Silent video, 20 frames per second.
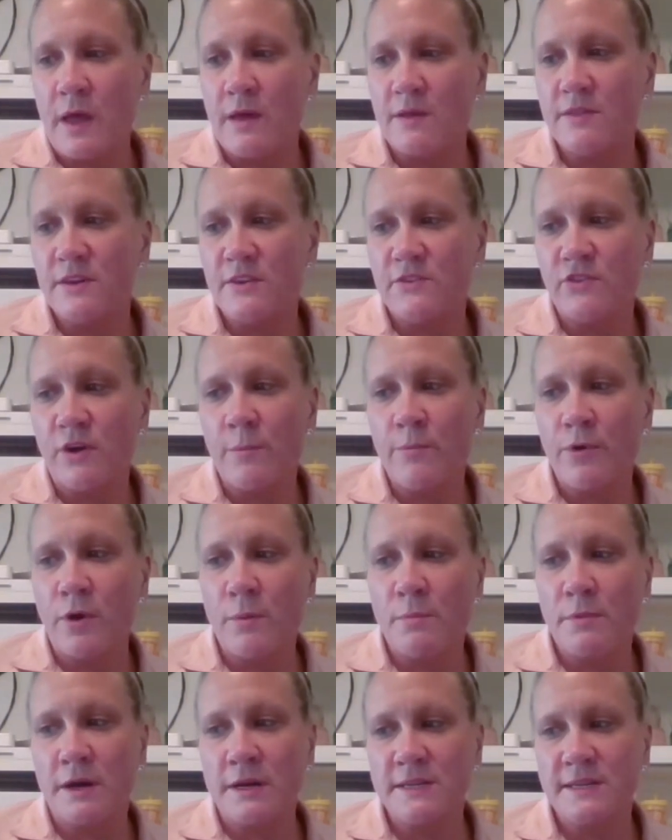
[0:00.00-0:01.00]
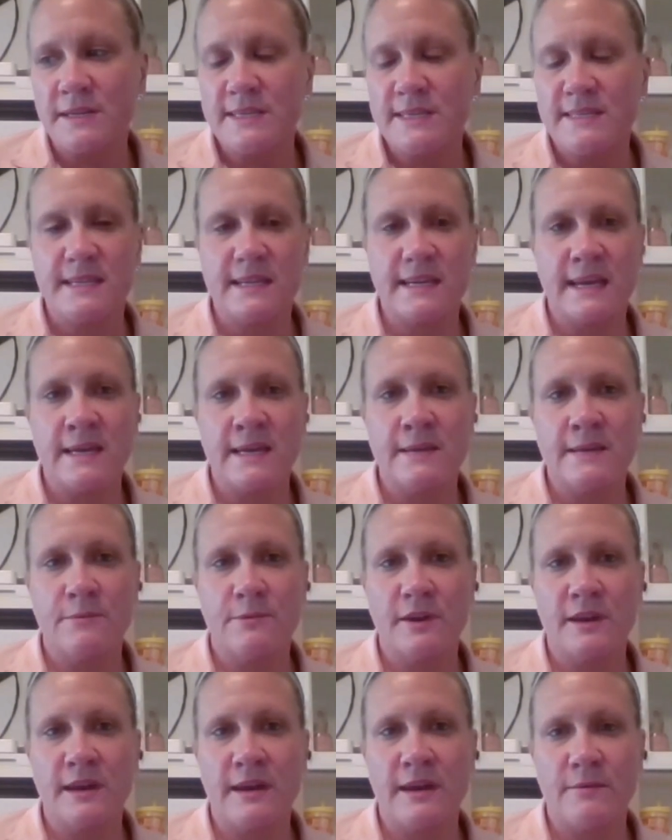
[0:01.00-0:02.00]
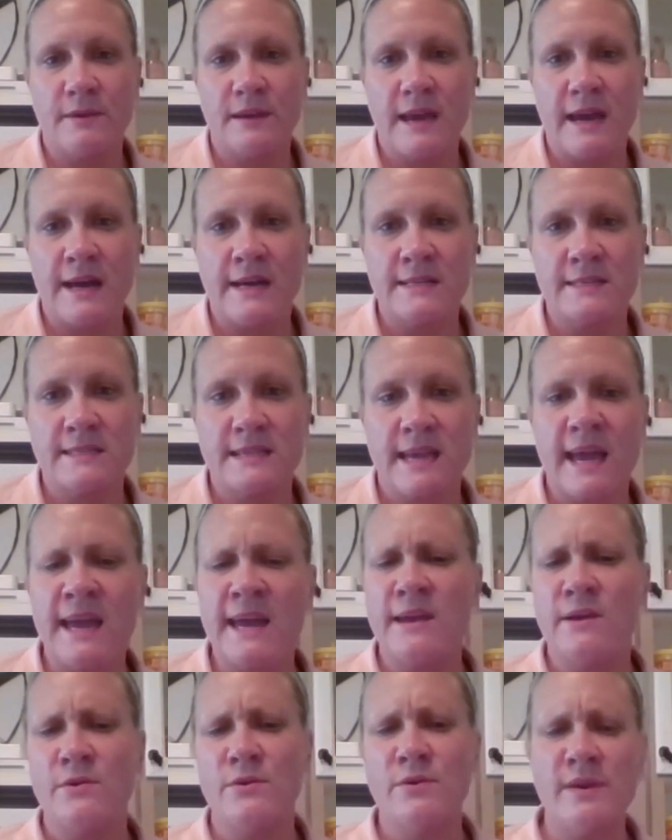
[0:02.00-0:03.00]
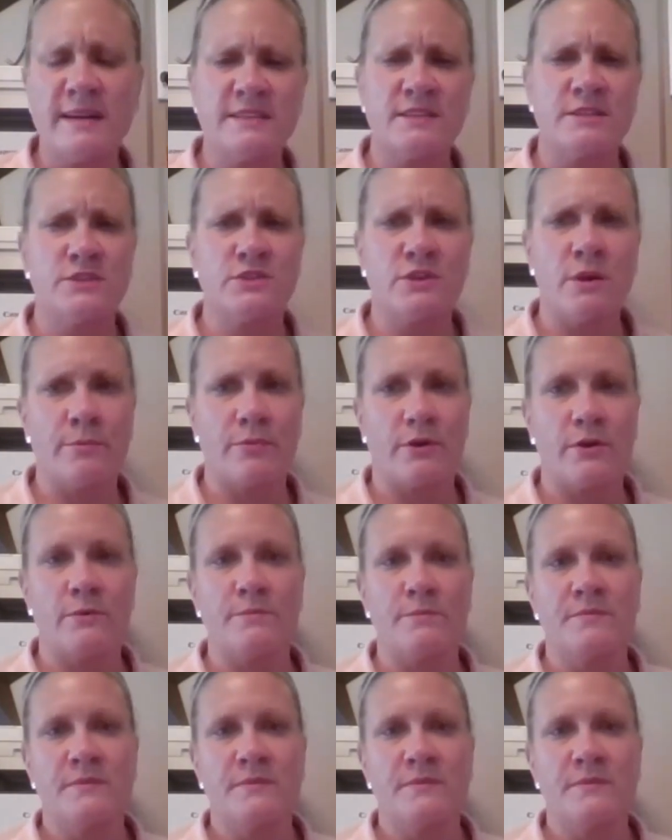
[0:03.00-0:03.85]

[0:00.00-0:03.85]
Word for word: the jump rope contest again when I would ask, "Hey, who has a jump rope?"